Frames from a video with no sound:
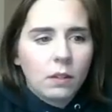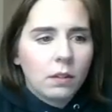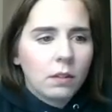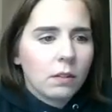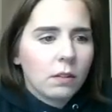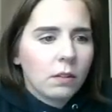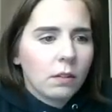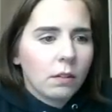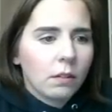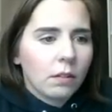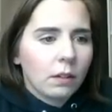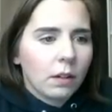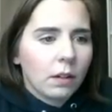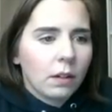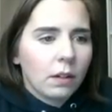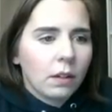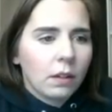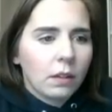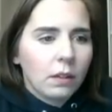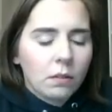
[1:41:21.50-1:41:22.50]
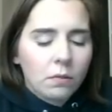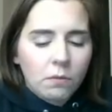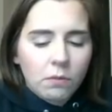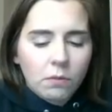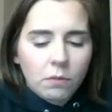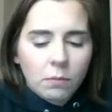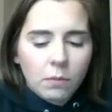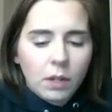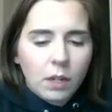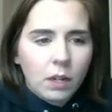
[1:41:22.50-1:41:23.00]
All right, and then
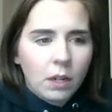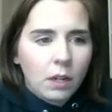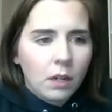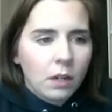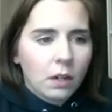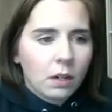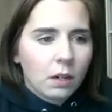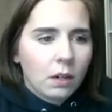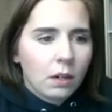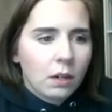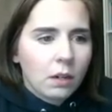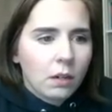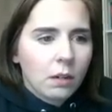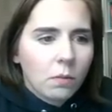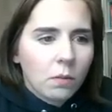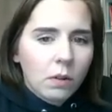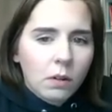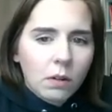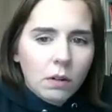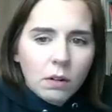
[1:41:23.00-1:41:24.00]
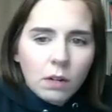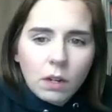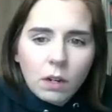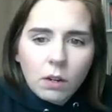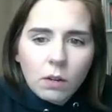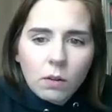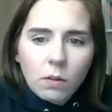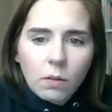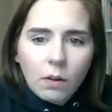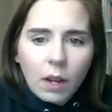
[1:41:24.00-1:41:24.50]
from here, we're gonna
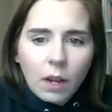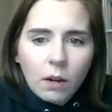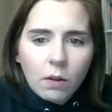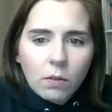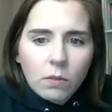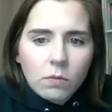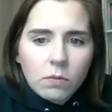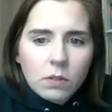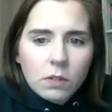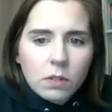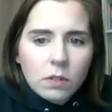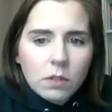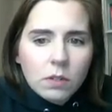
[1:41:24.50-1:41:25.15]
go out.